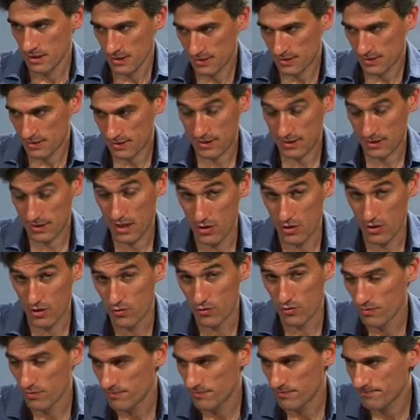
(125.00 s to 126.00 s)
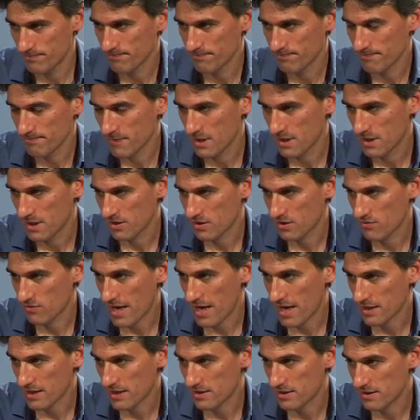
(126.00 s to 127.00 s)
So the
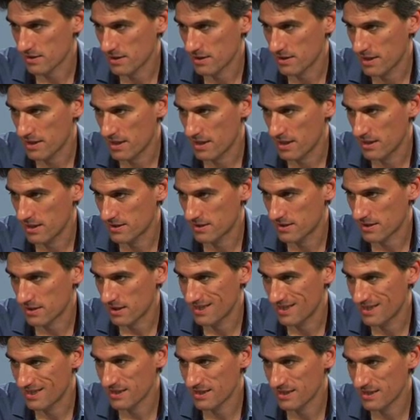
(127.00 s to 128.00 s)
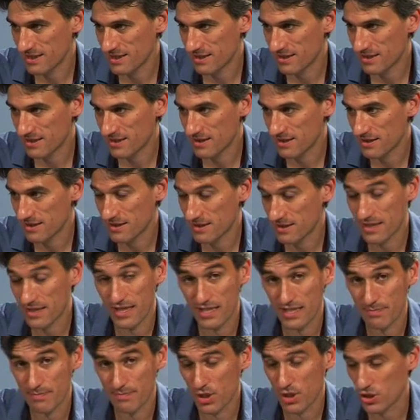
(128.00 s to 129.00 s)
threat is knight
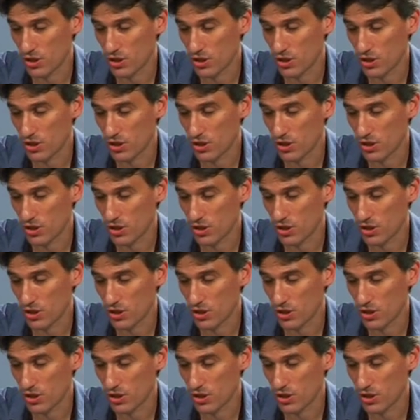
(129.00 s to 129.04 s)
takes